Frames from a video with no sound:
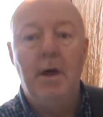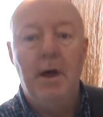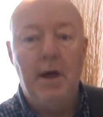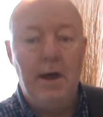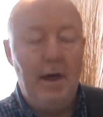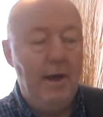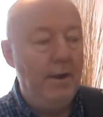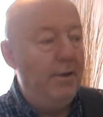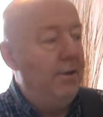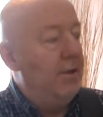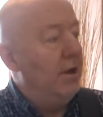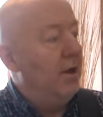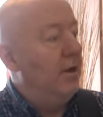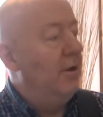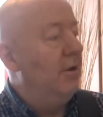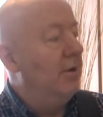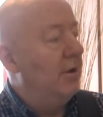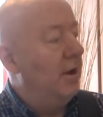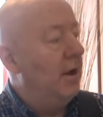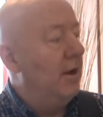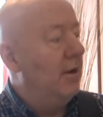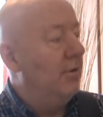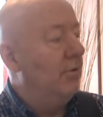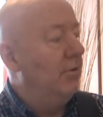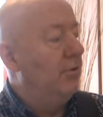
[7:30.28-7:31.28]
and then
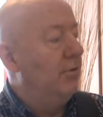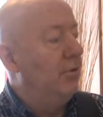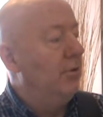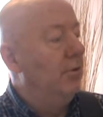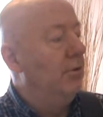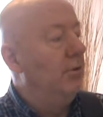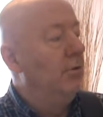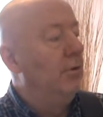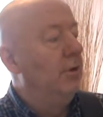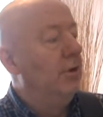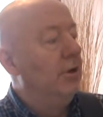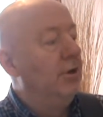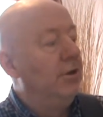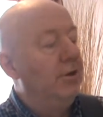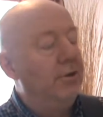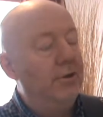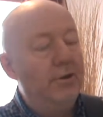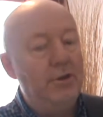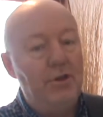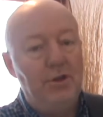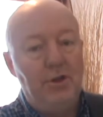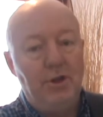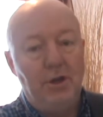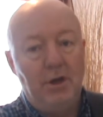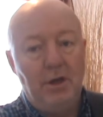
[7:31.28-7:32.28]
down to the
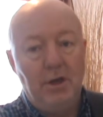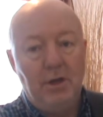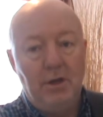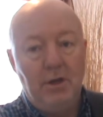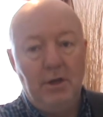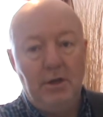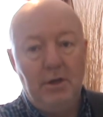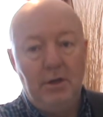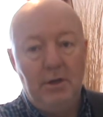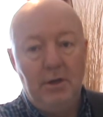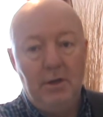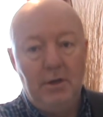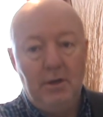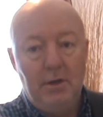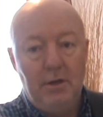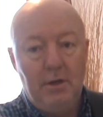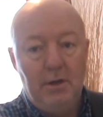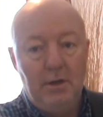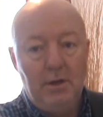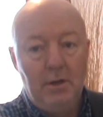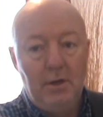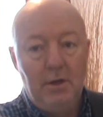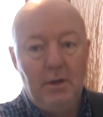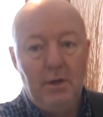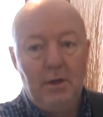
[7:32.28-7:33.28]
G,
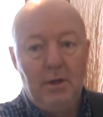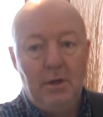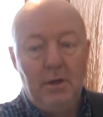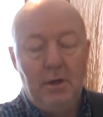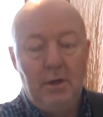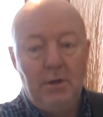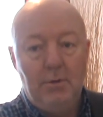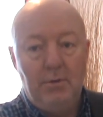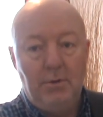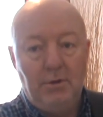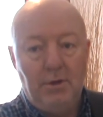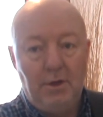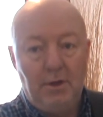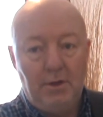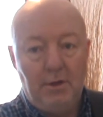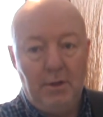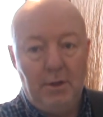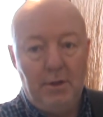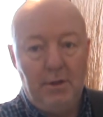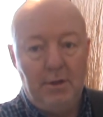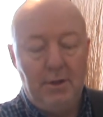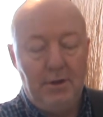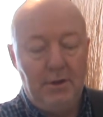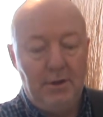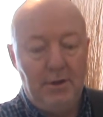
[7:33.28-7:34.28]
which is the
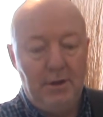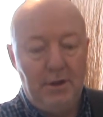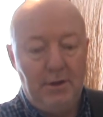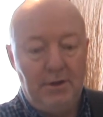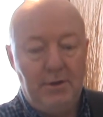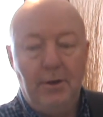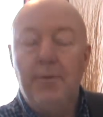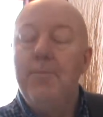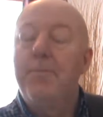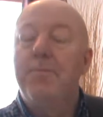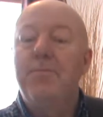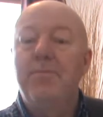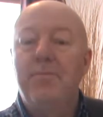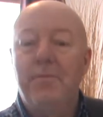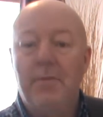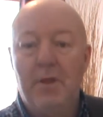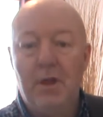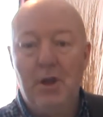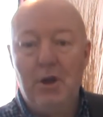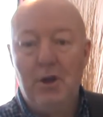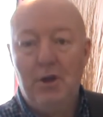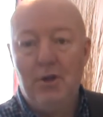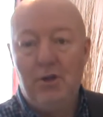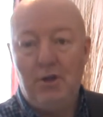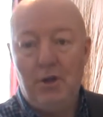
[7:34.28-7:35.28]
3rd.
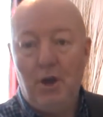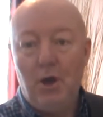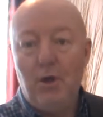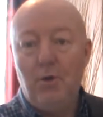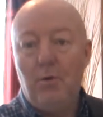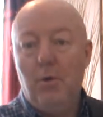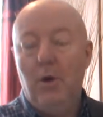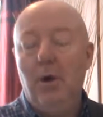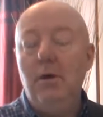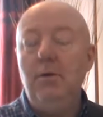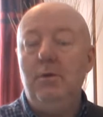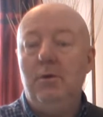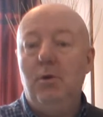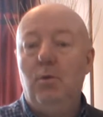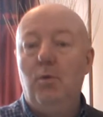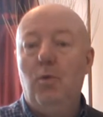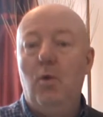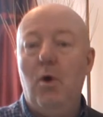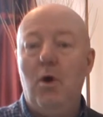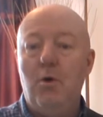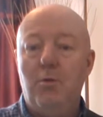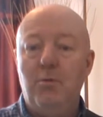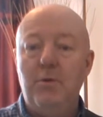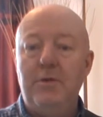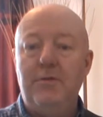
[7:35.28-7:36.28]
So
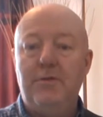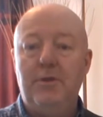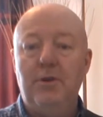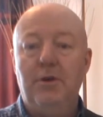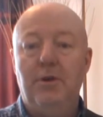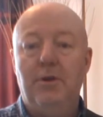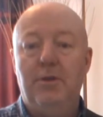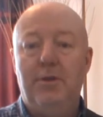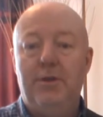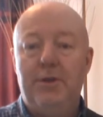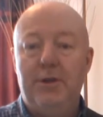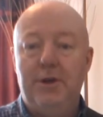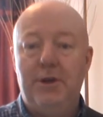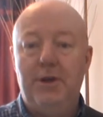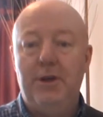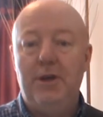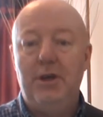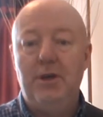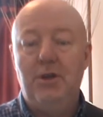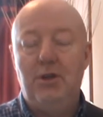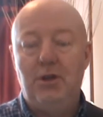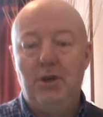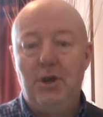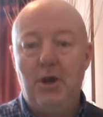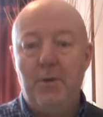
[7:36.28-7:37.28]
what we've got there
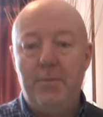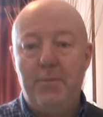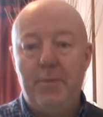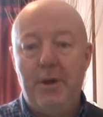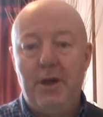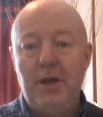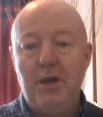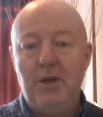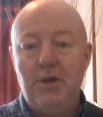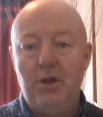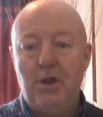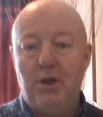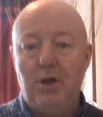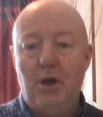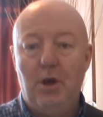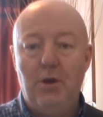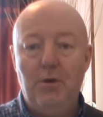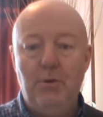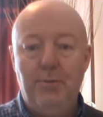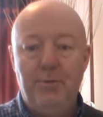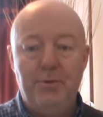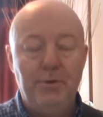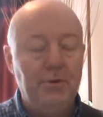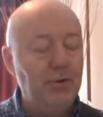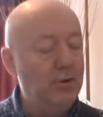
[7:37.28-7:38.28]
is your basic
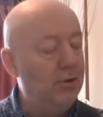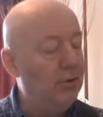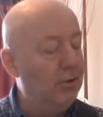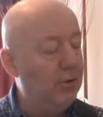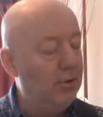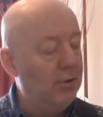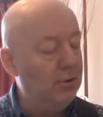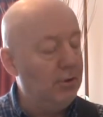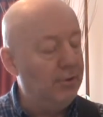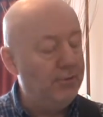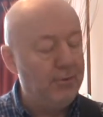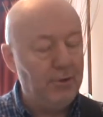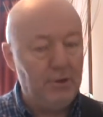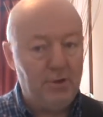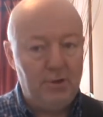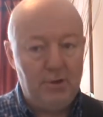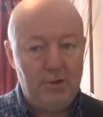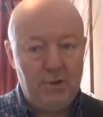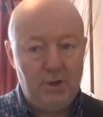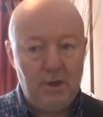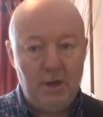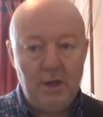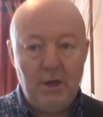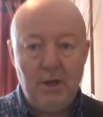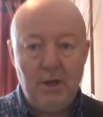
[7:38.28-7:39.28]
open chords for C,